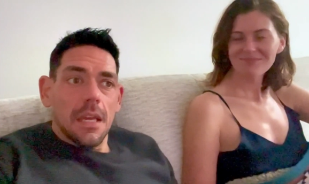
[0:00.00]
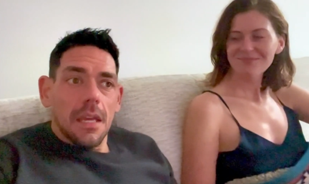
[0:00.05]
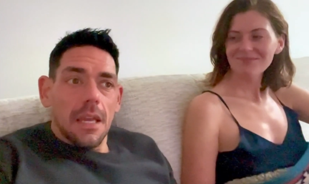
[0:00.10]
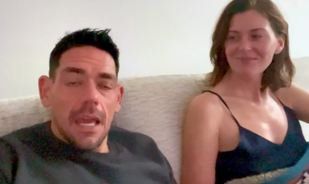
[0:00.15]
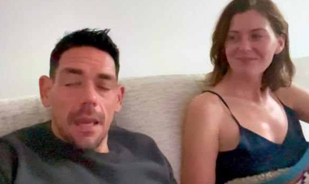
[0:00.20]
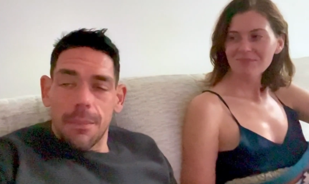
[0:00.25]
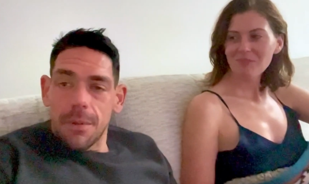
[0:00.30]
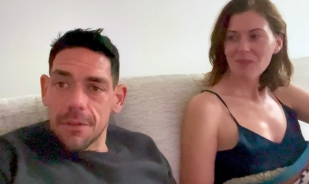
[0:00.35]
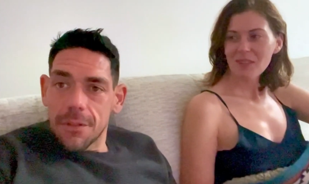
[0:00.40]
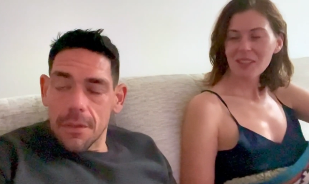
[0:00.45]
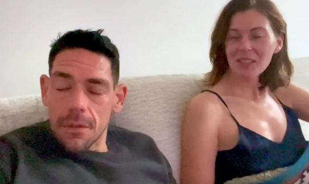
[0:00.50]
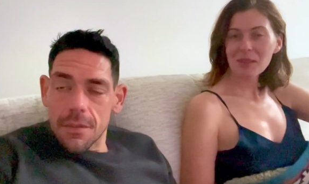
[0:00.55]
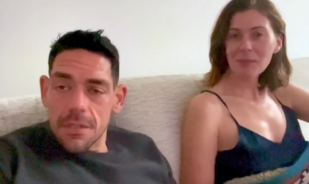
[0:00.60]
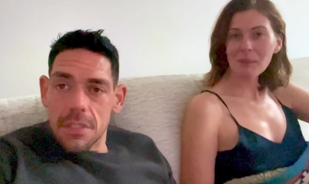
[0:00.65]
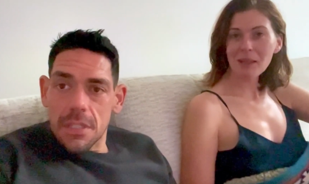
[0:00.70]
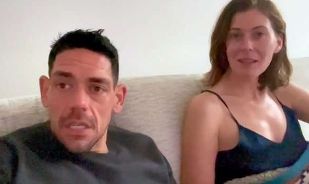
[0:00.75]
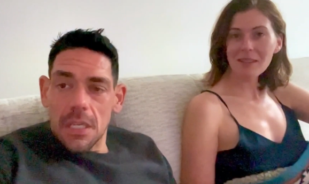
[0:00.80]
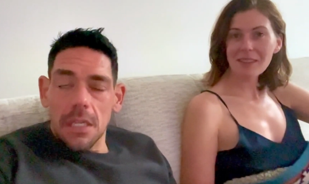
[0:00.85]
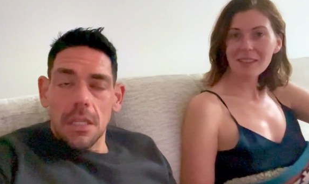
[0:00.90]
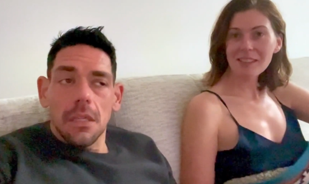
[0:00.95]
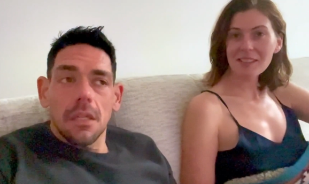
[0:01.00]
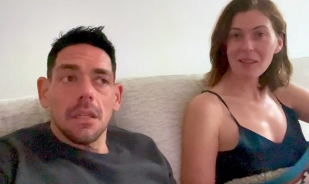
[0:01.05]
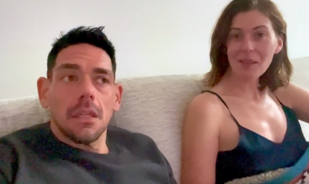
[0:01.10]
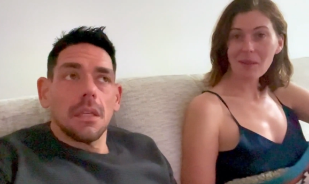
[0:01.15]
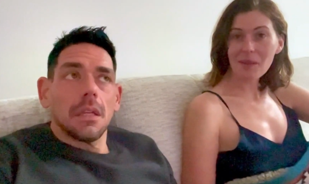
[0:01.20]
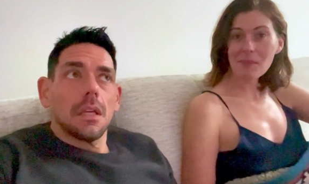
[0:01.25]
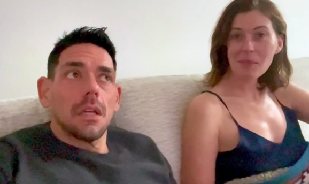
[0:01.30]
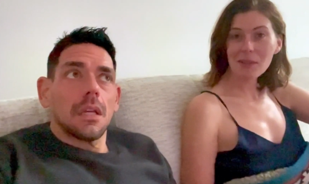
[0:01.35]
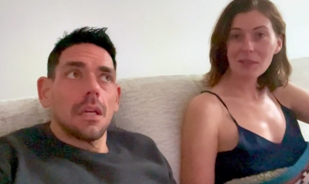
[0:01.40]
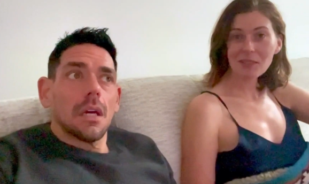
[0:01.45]
Speaker 1: Happy Thursday. This month is
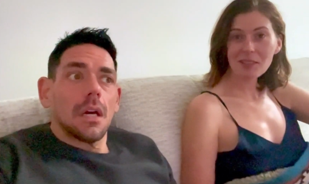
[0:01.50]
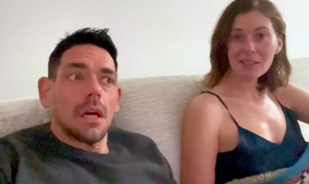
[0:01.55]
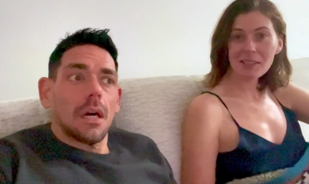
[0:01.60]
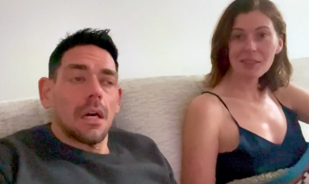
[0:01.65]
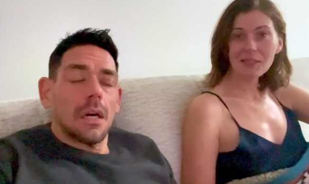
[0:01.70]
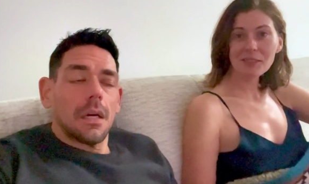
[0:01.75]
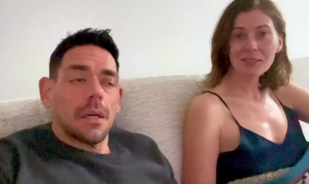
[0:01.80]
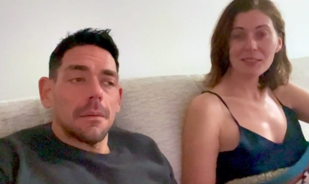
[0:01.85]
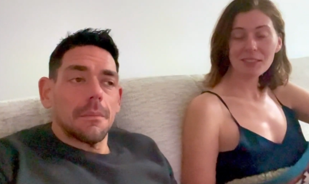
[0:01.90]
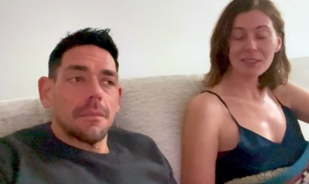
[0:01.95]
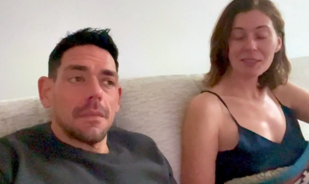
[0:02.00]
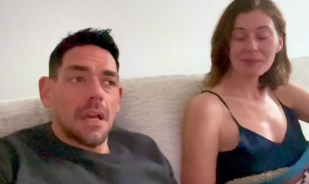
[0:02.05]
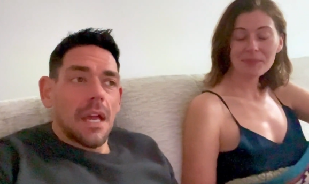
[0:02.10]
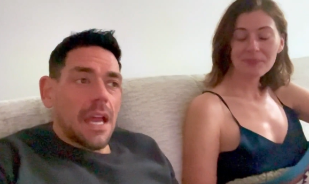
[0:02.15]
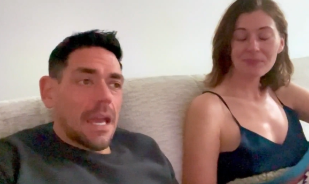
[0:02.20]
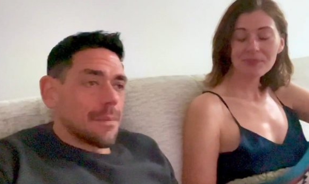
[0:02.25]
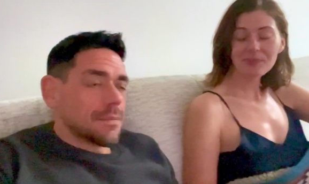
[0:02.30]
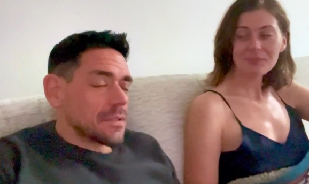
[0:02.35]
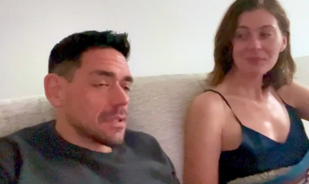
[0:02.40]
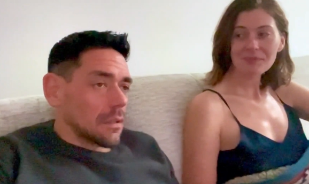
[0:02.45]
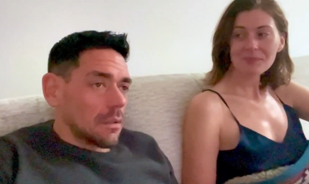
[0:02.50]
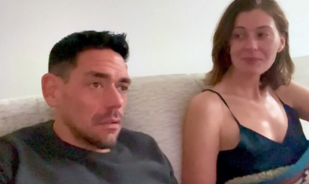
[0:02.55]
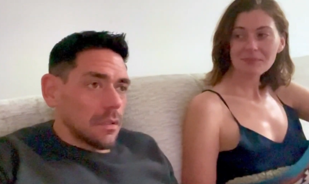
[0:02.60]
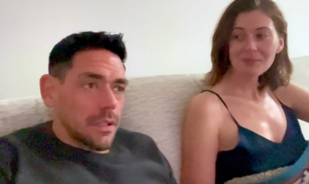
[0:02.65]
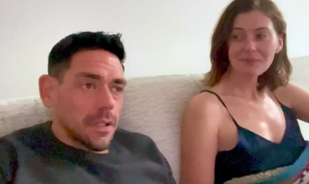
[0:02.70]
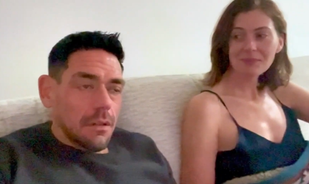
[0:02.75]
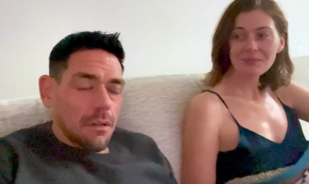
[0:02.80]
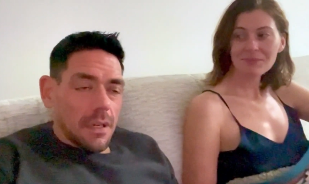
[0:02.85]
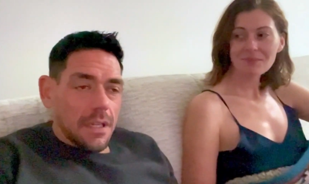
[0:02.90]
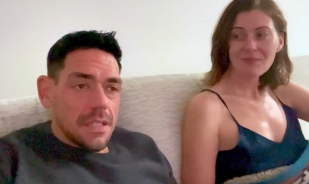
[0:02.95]
almost um, over.
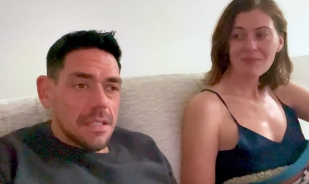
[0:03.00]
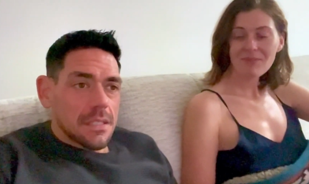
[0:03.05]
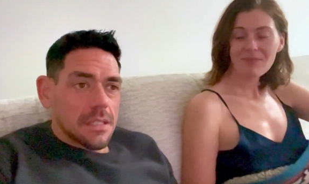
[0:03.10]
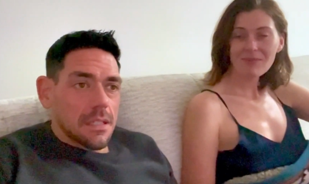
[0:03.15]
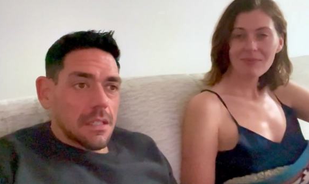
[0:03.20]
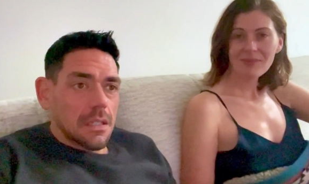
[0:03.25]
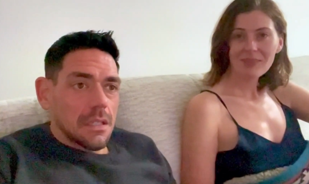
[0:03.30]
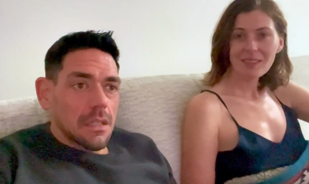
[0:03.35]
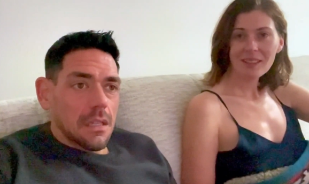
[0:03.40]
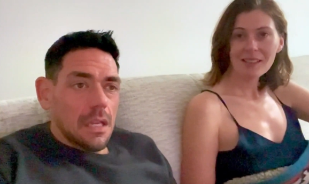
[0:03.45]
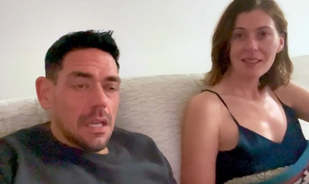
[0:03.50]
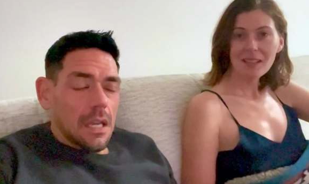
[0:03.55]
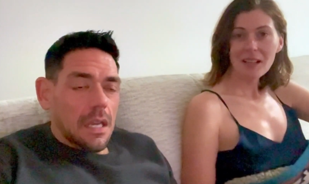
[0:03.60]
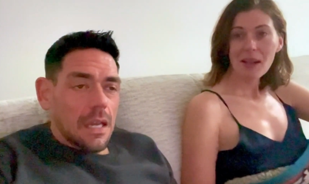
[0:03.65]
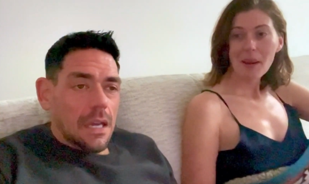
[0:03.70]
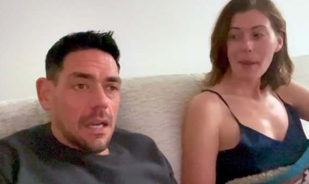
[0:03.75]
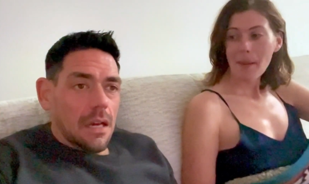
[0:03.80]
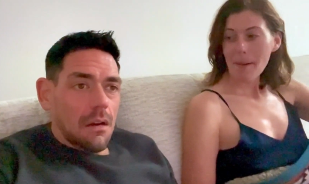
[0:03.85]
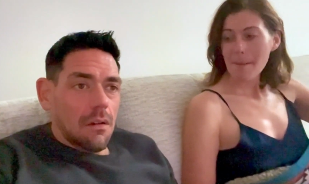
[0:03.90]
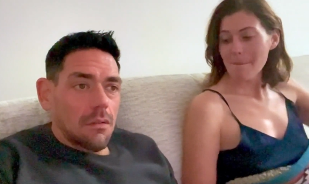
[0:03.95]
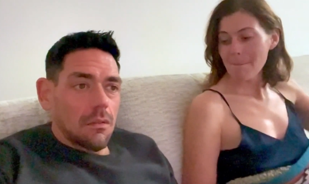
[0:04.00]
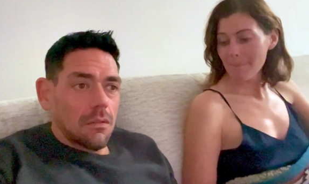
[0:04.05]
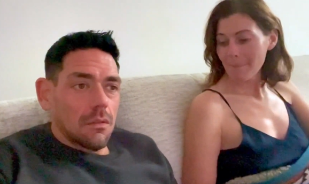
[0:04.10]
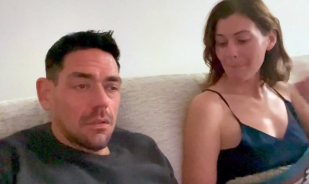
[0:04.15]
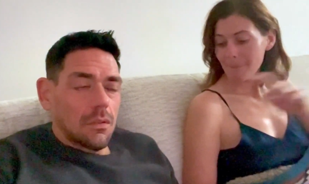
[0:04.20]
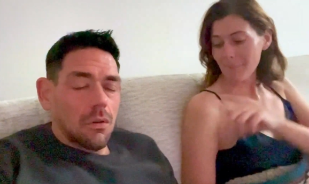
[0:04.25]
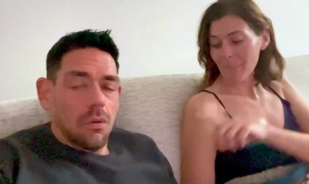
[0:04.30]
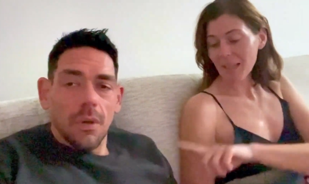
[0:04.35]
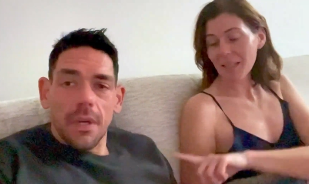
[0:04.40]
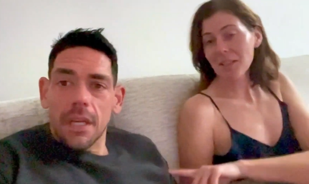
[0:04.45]
Absolutely crazy how quickly...